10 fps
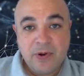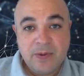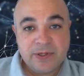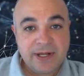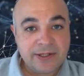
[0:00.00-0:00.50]

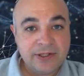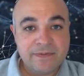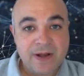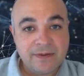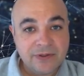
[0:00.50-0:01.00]
Endpoint protection
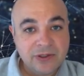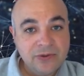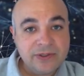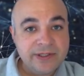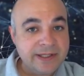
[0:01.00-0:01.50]
involves
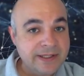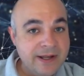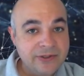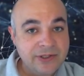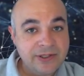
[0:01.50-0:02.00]
tools and
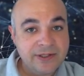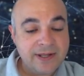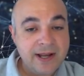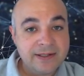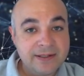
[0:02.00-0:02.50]
technologies
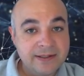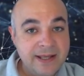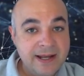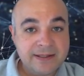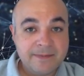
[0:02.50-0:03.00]
designed to
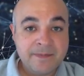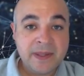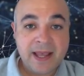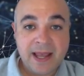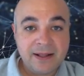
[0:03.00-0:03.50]
detect,
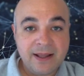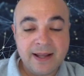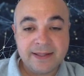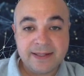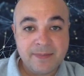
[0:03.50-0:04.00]

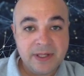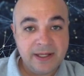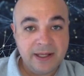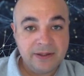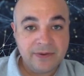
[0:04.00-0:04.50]
analyze, and
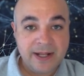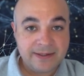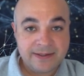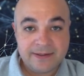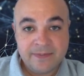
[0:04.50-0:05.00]
mitigate
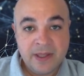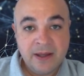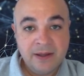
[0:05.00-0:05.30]
threats.